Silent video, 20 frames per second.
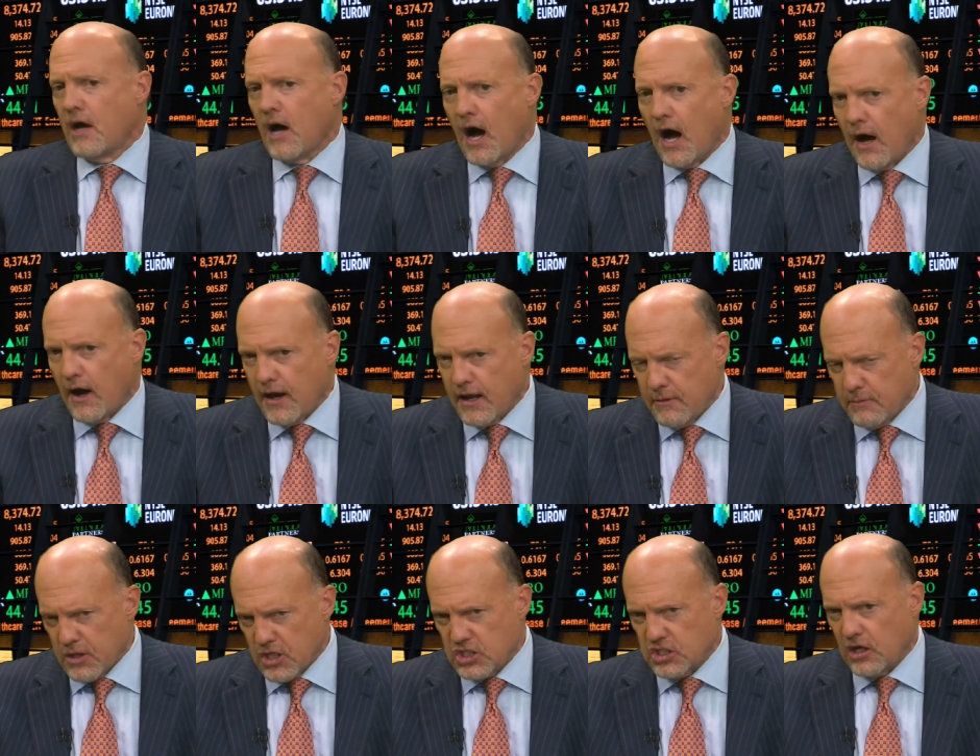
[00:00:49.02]
Uh,
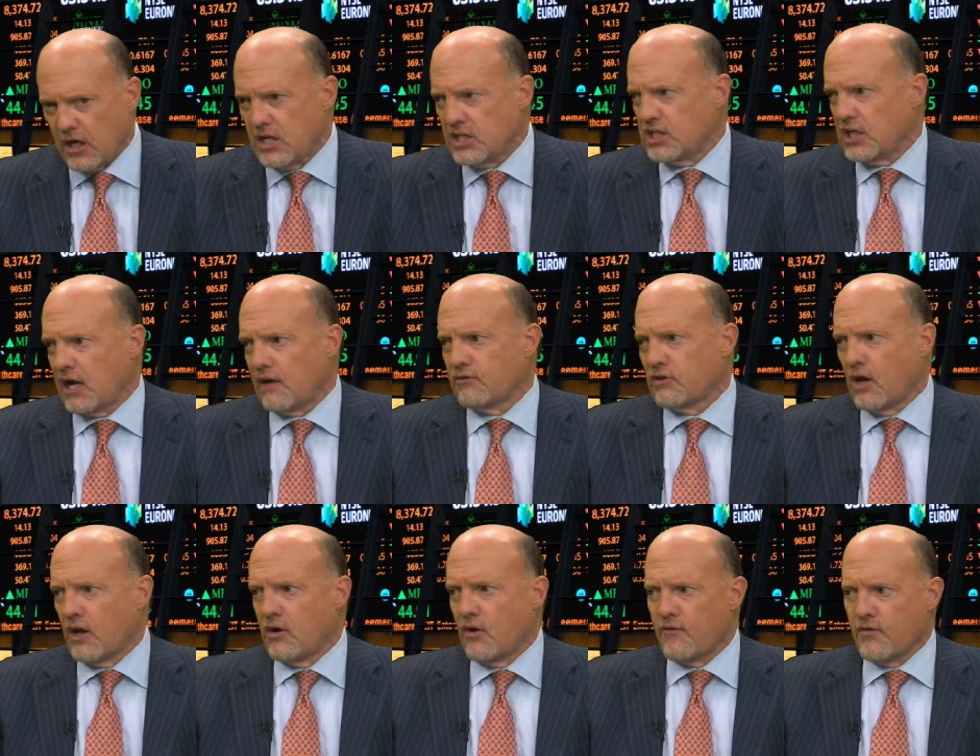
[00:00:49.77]
in the studies that I've
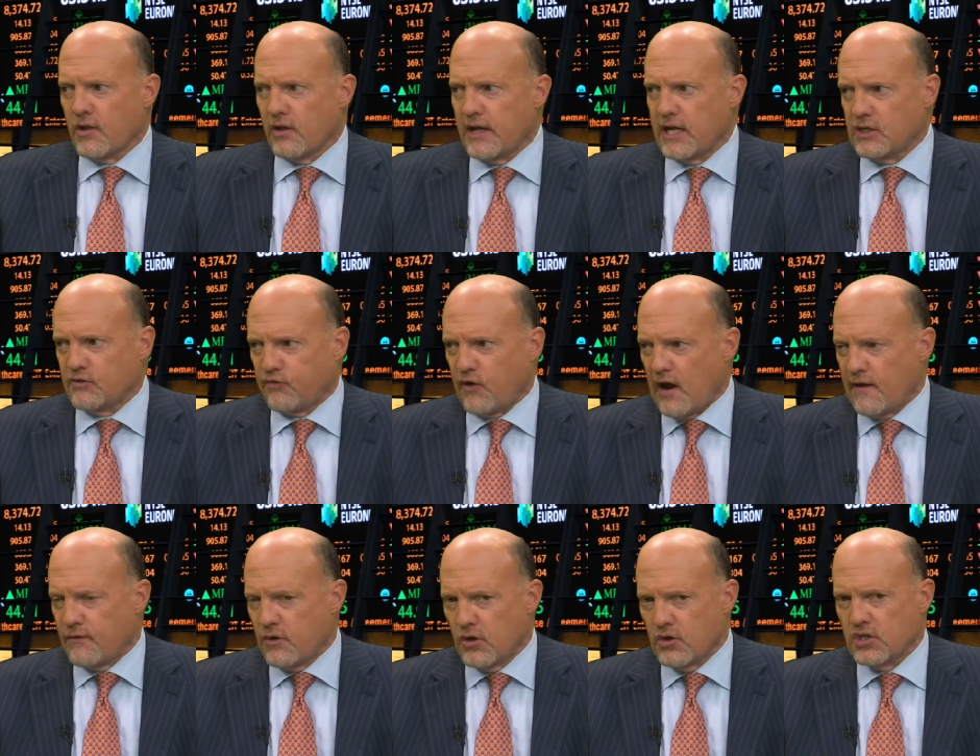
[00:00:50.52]
done over the last
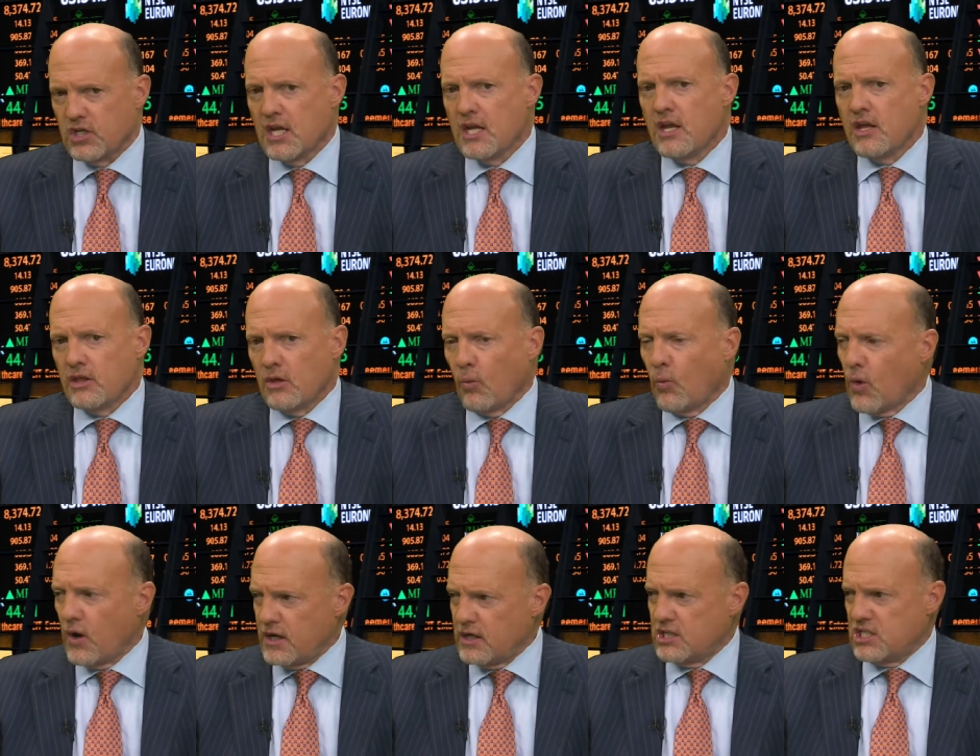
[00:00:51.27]
five years, the
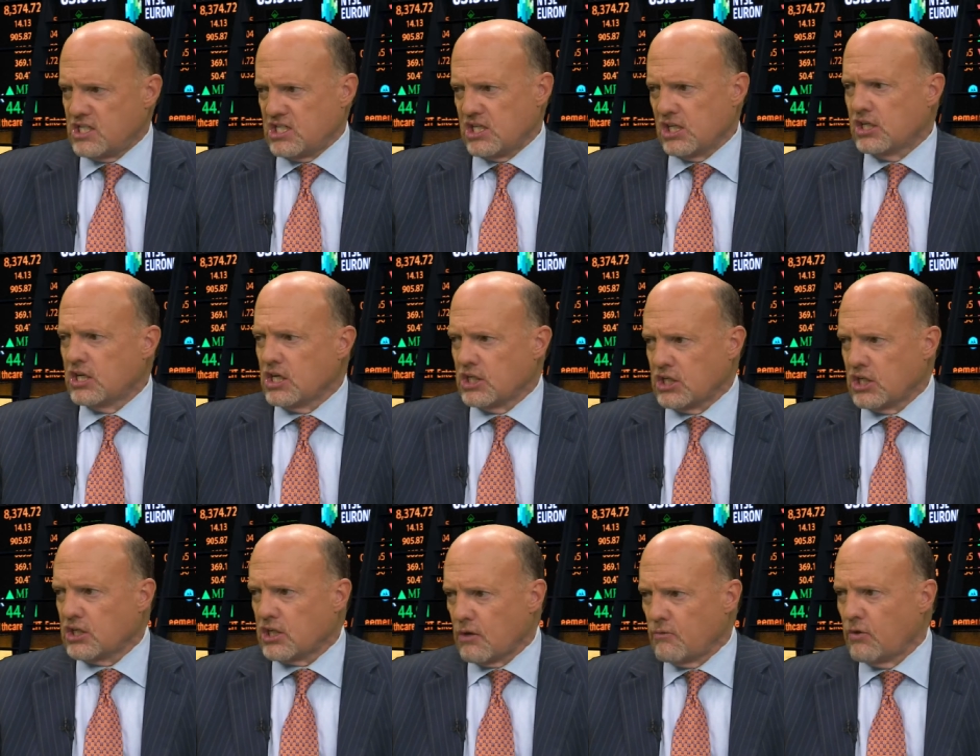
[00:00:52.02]
one
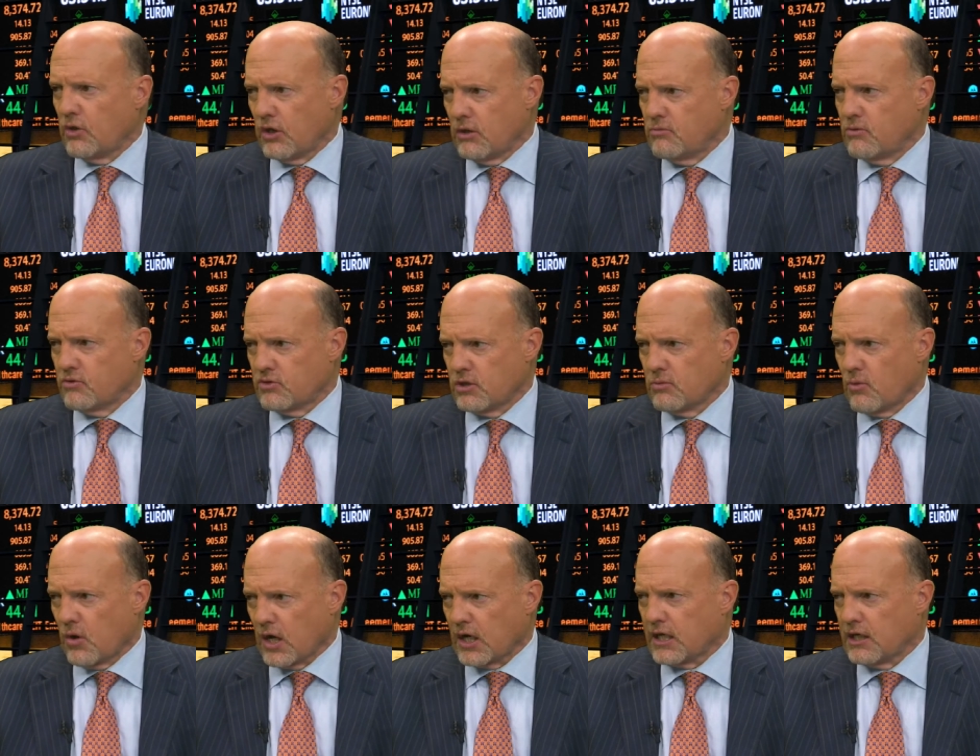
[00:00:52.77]
statistic that really moves the
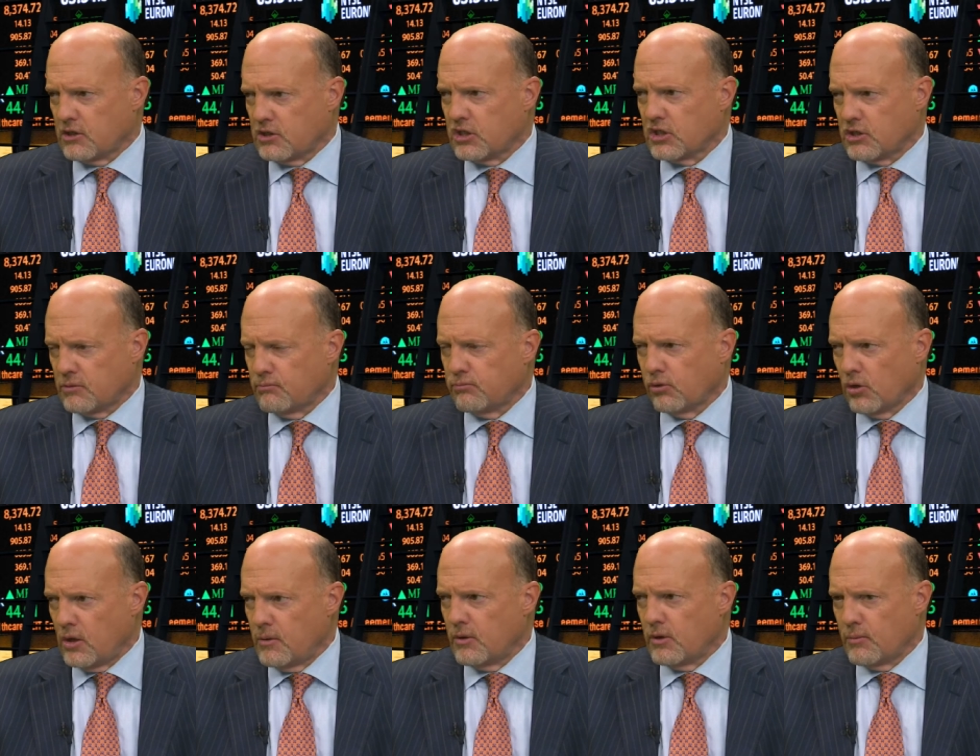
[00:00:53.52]
market is this
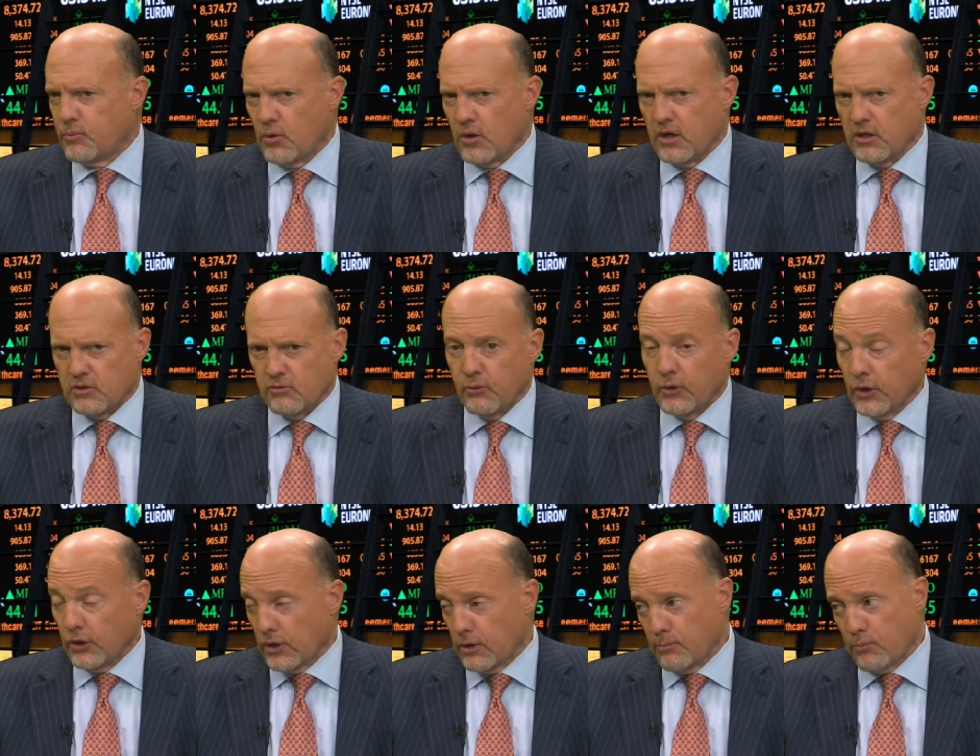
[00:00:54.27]
employment report. It's
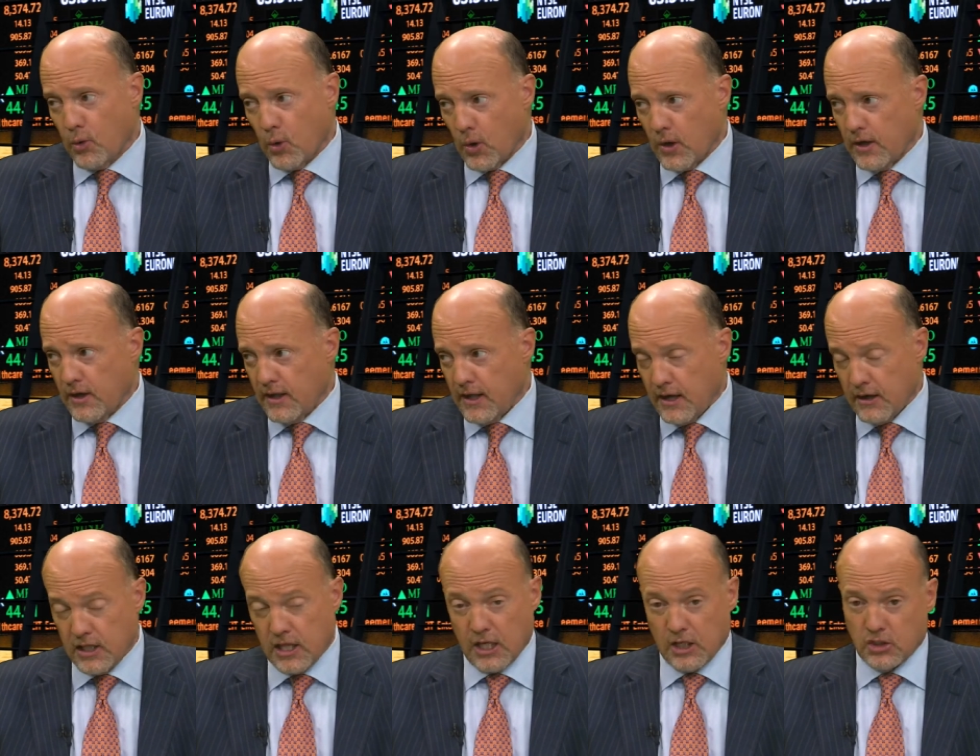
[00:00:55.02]
really important,
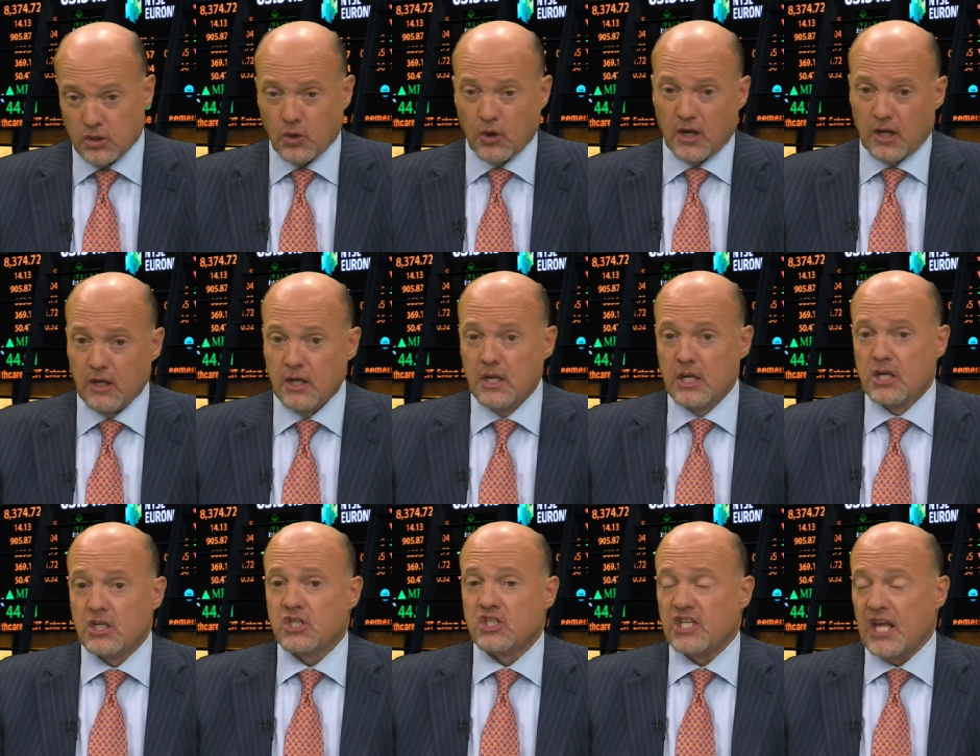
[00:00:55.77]
and I think it's going to
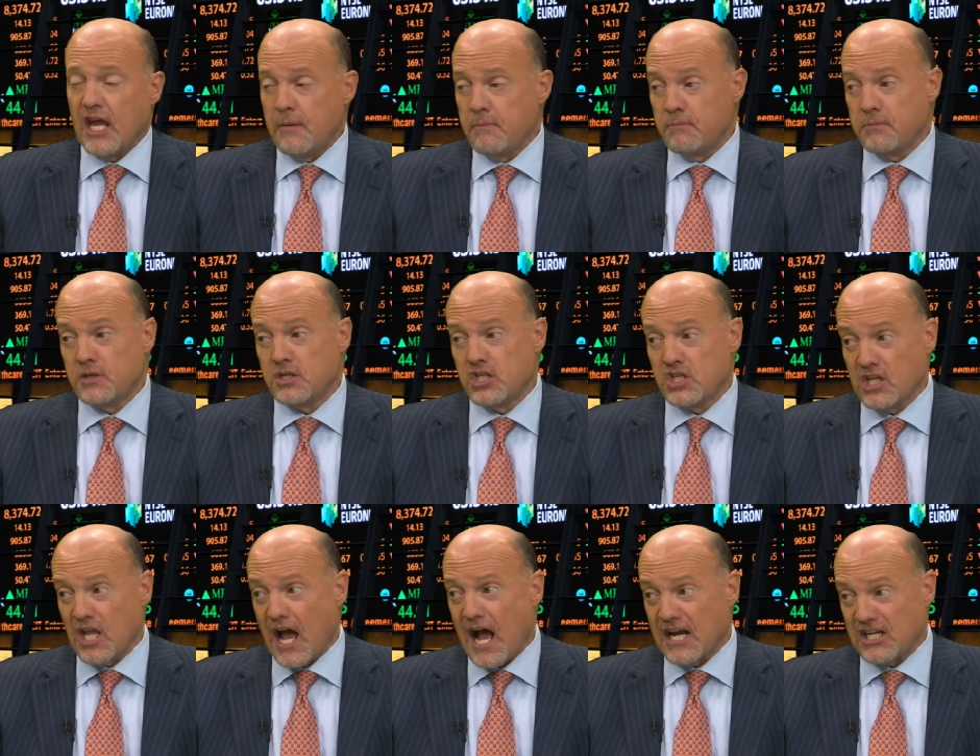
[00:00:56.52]
send
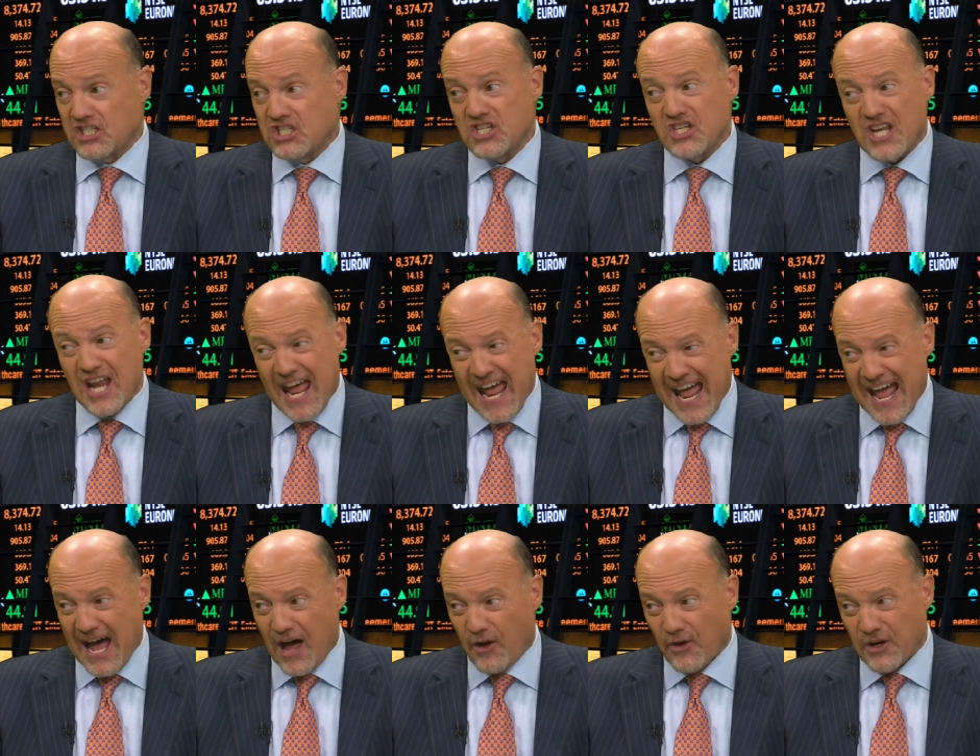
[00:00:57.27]
stocks
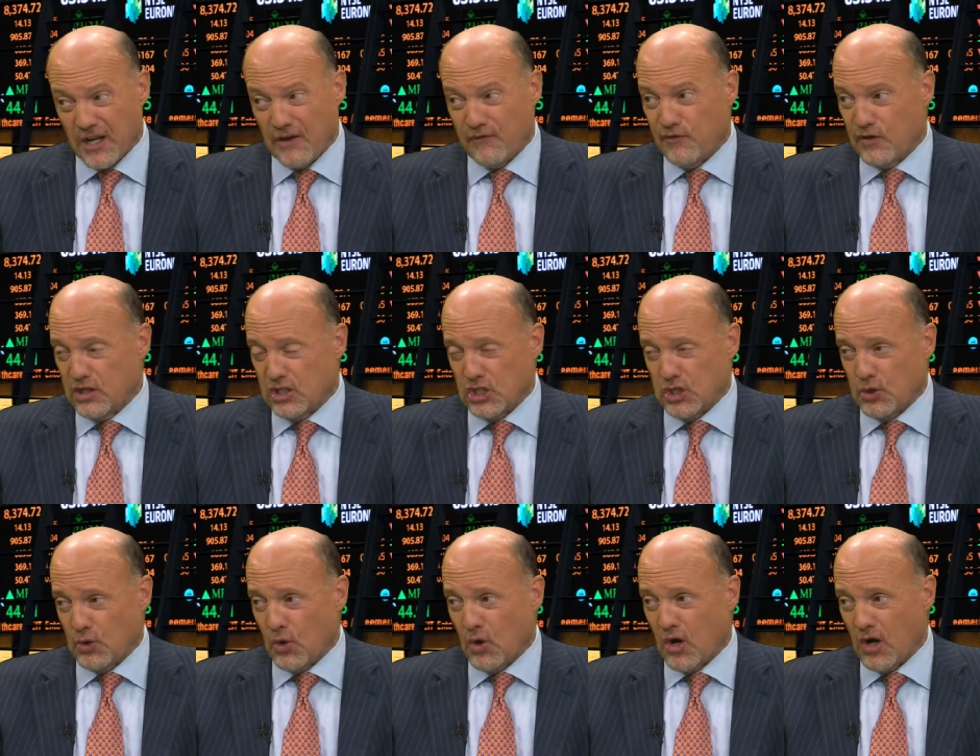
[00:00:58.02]
down if it's
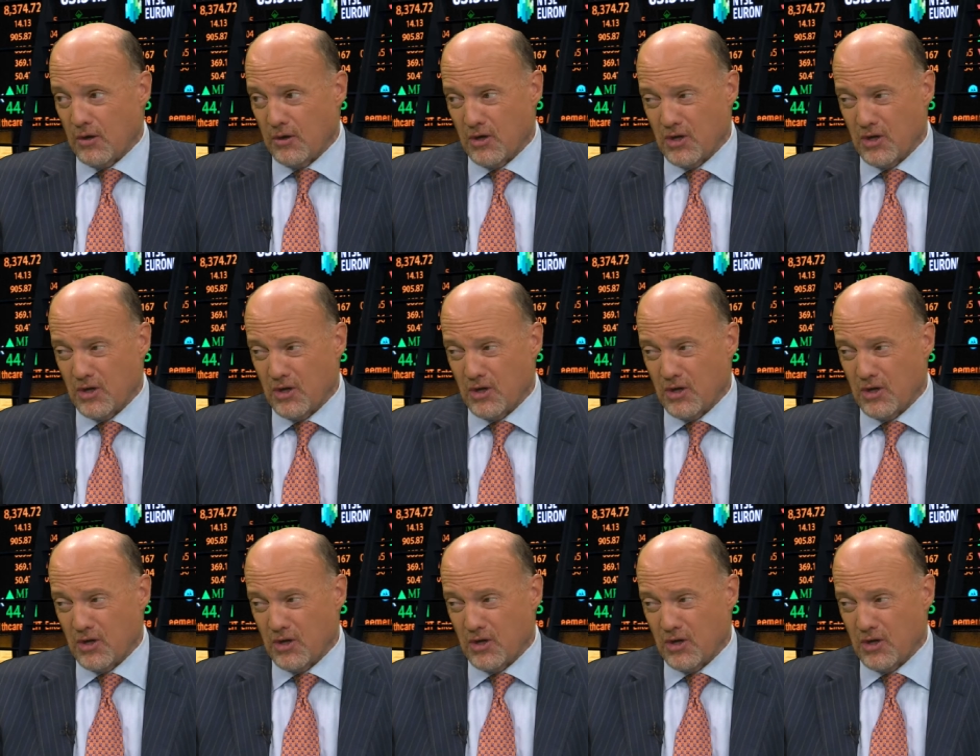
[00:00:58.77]
strong,